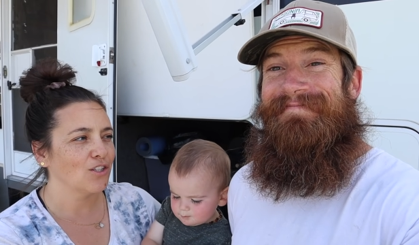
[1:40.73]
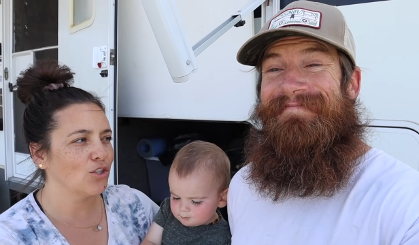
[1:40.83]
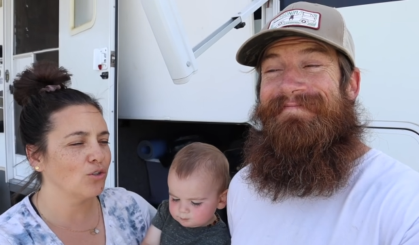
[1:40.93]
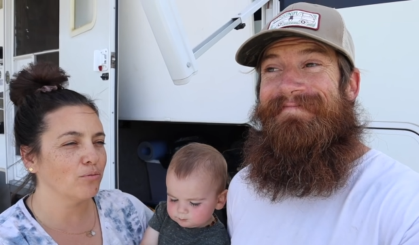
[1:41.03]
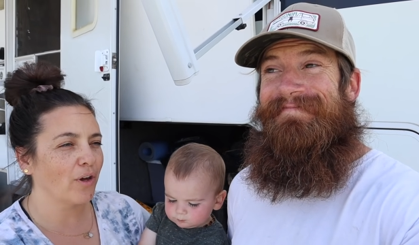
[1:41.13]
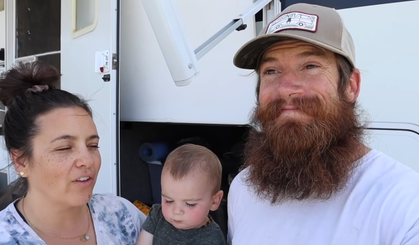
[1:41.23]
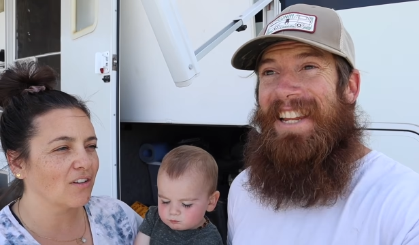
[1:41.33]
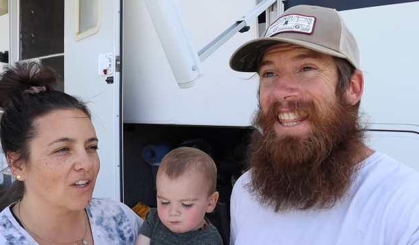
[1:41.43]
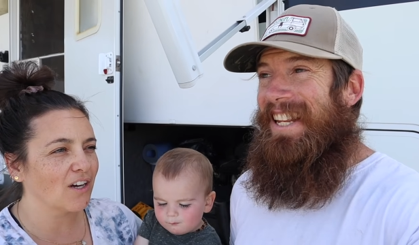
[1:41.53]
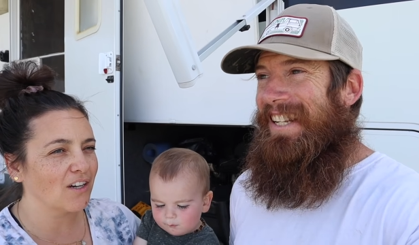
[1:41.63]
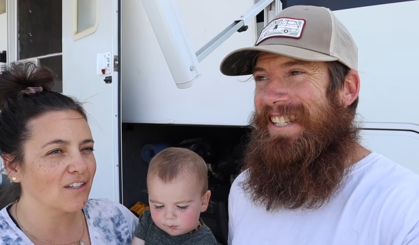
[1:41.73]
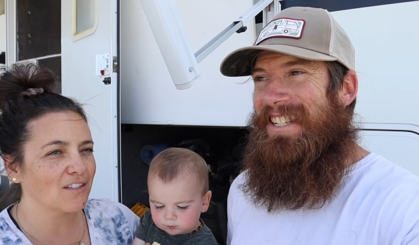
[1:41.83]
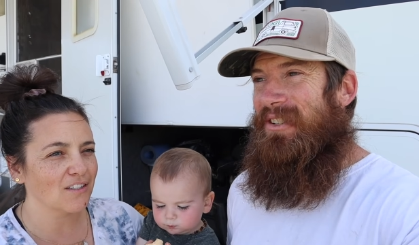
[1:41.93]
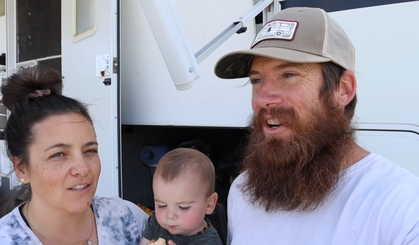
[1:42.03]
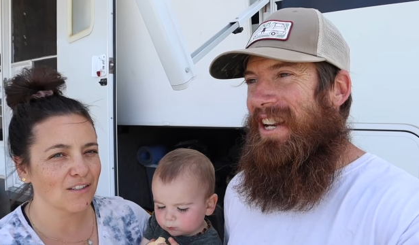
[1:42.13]
Speaker 1: two mother And then it
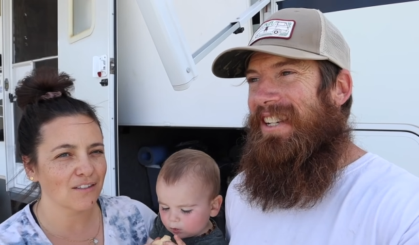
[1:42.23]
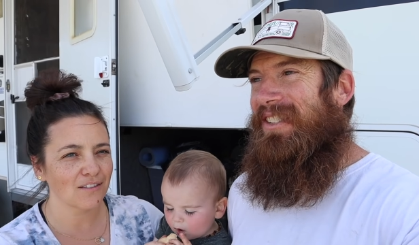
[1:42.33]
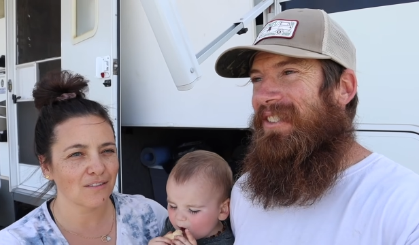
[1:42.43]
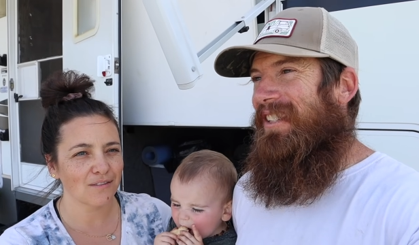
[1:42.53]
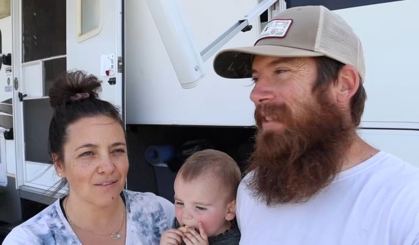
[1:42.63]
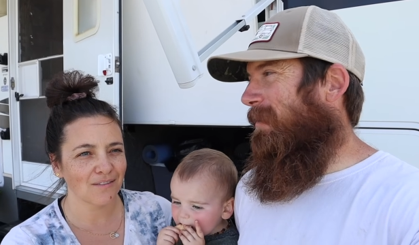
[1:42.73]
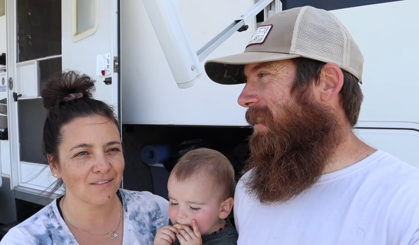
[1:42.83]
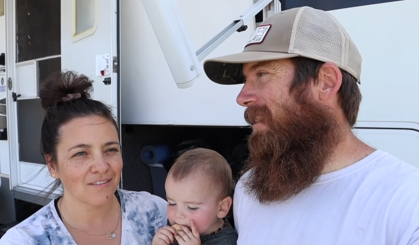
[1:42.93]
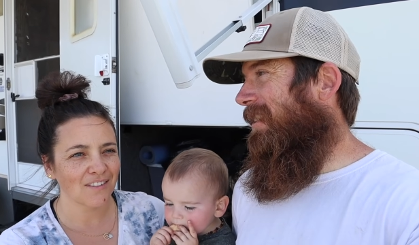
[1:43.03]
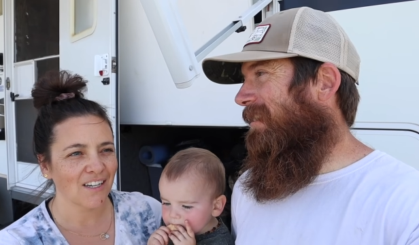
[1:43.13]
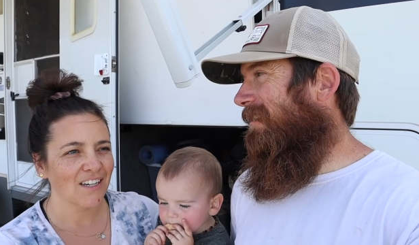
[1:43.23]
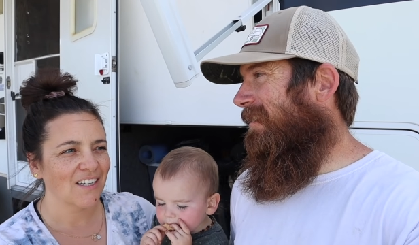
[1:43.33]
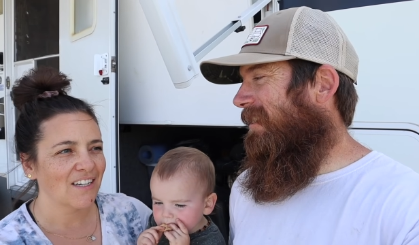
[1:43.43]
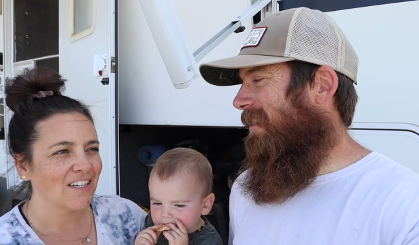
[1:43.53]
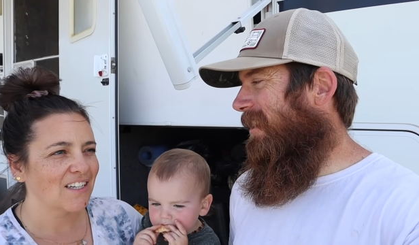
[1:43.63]
leads
Speaker 2: right into another birthday.
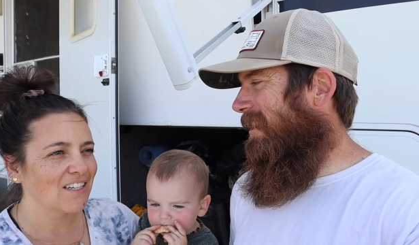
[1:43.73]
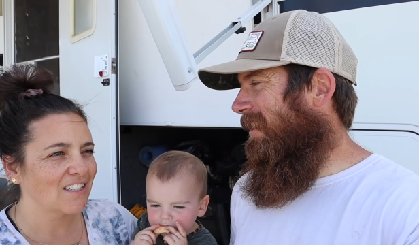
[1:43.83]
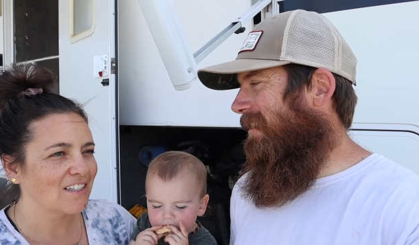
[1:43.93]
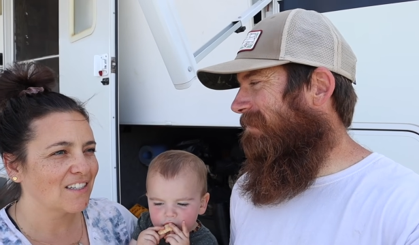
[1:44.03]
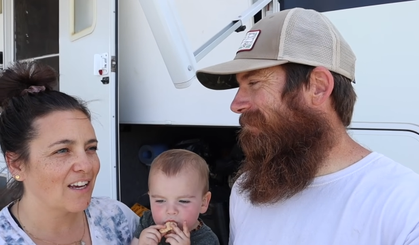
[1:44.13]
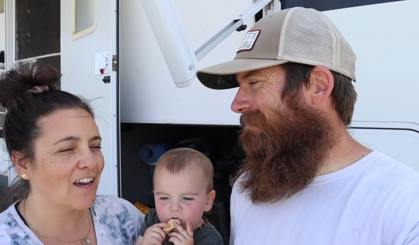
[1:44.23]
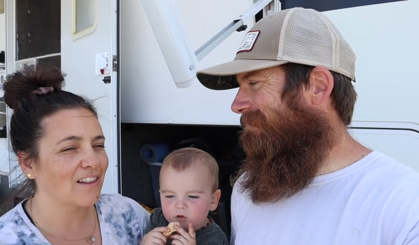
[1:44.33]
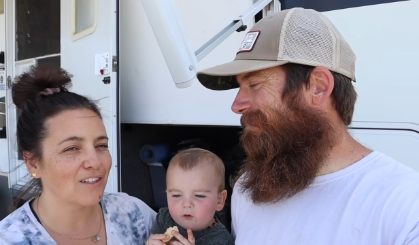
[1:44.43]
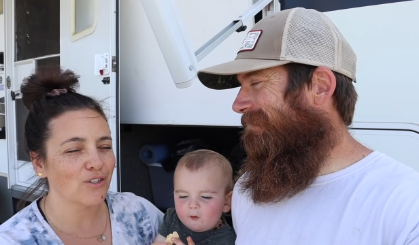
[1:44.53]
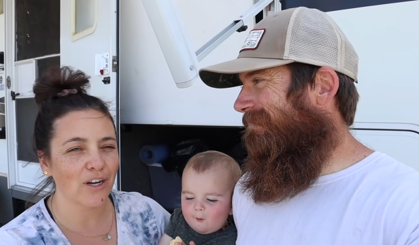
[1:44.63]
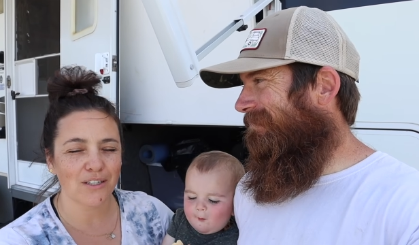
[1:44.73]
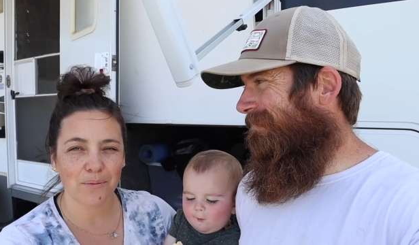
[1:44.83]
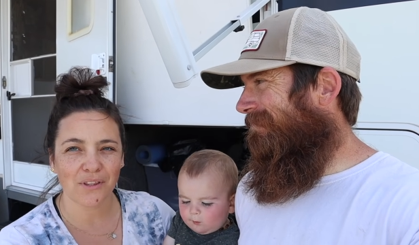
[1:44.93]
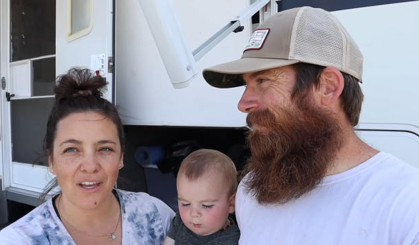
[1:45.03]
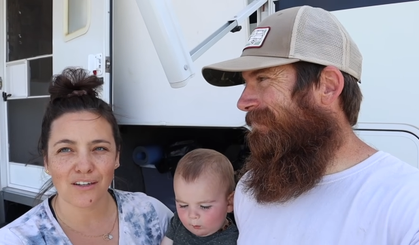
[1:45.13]
It's crazy.
Speaker 1: Yeah, and then Trenton's
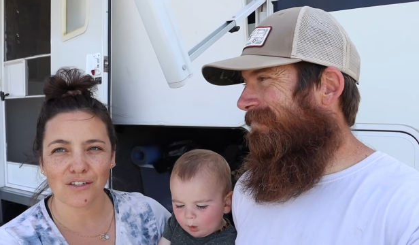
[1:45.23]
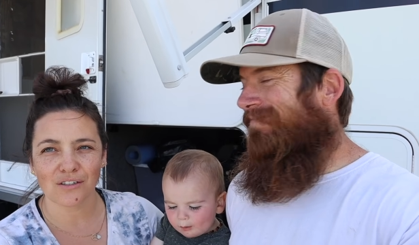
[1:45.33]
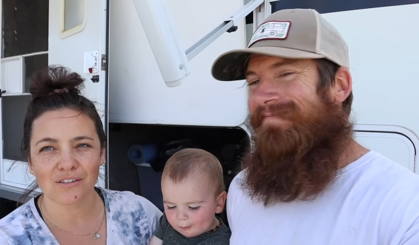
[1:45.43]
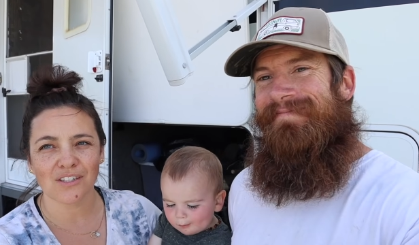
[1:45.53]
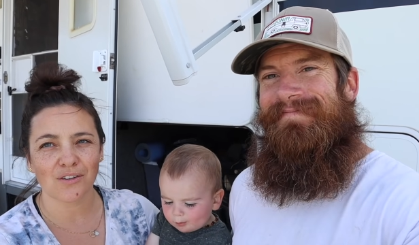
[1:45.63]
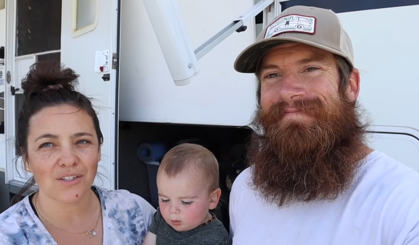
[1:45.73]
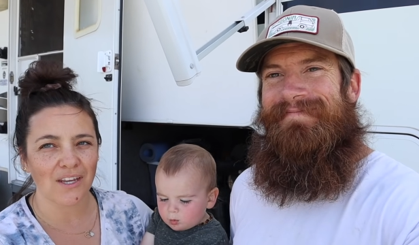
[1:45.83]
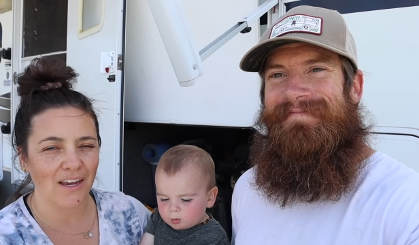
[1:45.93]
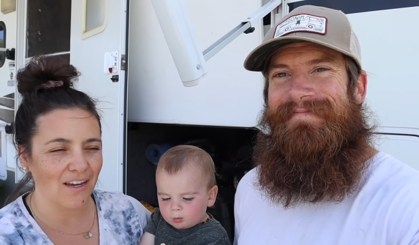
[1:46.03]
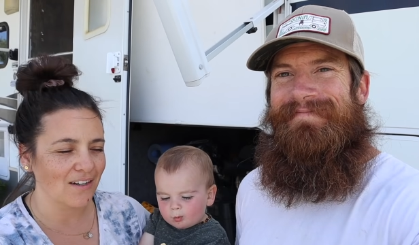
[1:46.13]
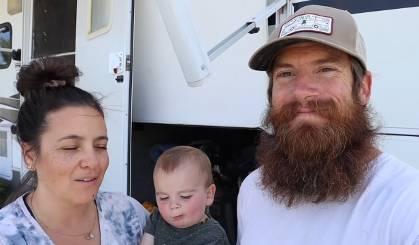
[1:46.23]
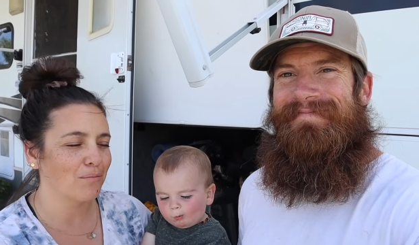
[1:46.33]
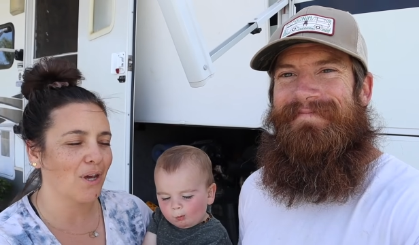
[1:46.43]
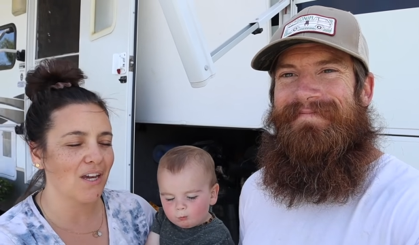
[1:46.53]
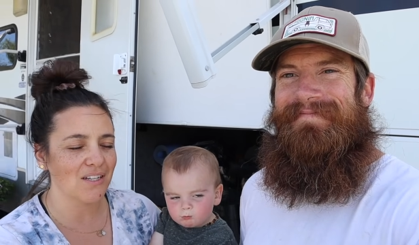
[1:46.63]
birthday in June. So it's like
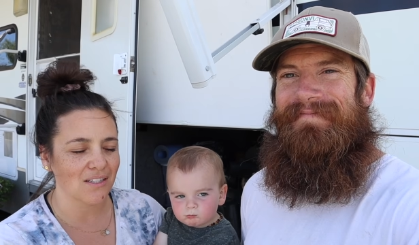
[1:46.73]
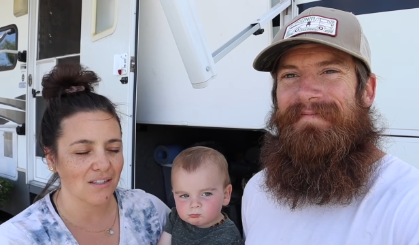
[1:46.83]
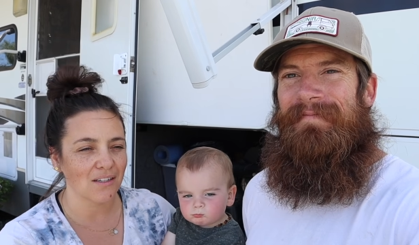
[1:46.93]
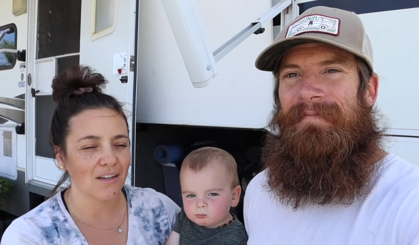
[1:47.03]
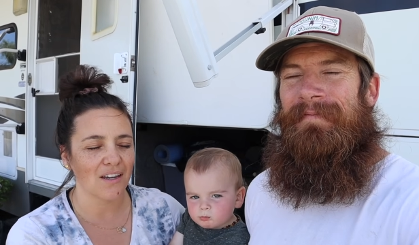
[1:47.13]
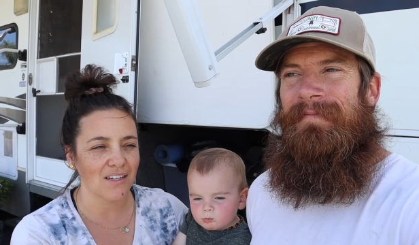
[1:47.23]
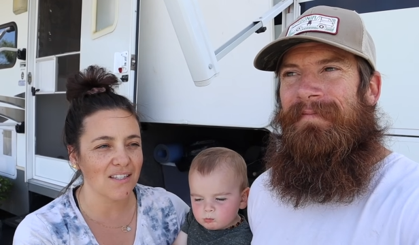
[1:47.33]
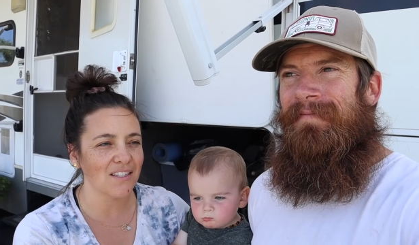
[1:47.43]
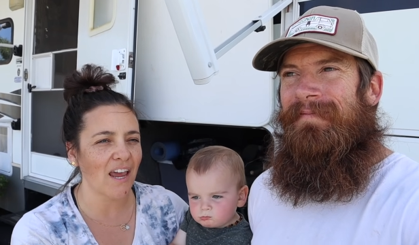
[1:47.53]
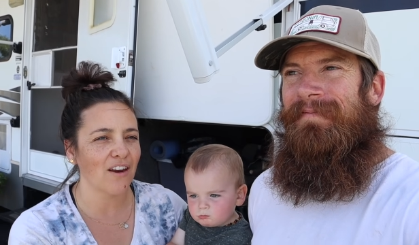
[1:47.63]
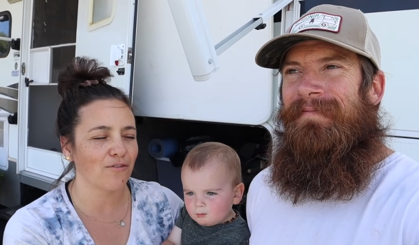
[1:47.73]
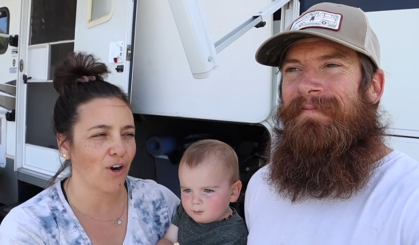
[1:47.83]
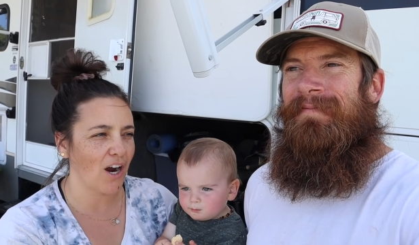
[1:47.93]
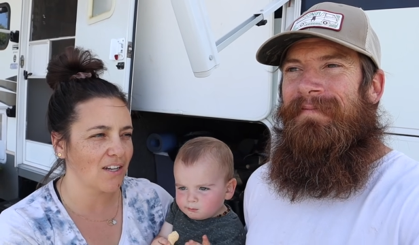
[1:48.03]
May is insane for